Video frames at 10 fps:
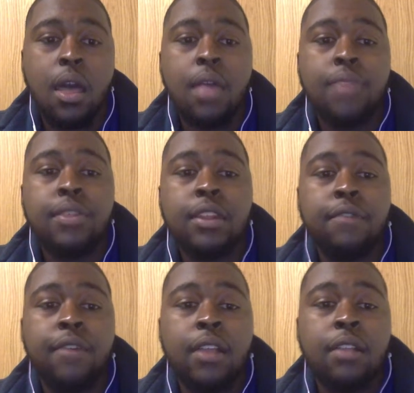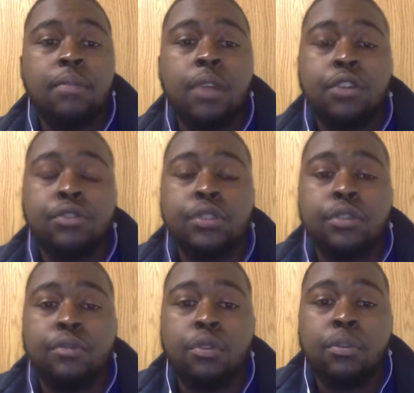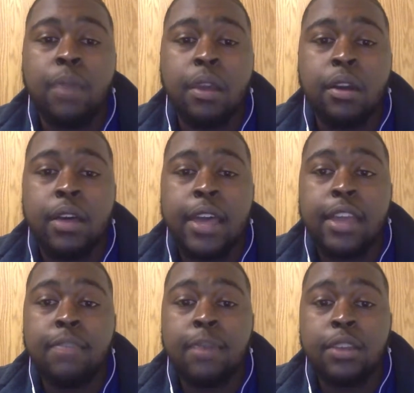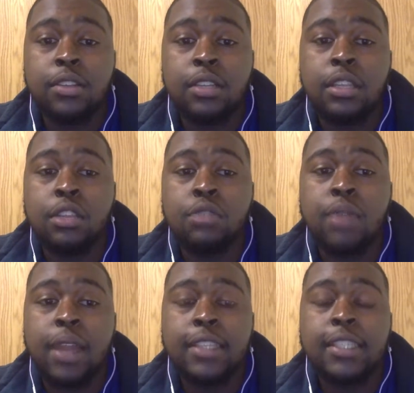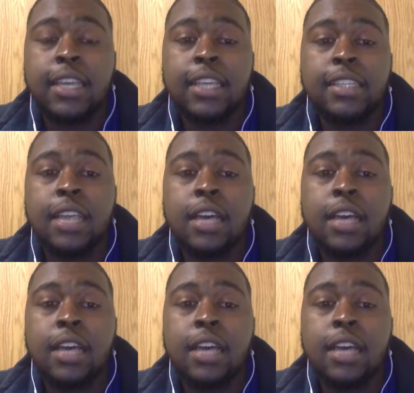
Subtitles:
The developed countries of North America, especially the United States,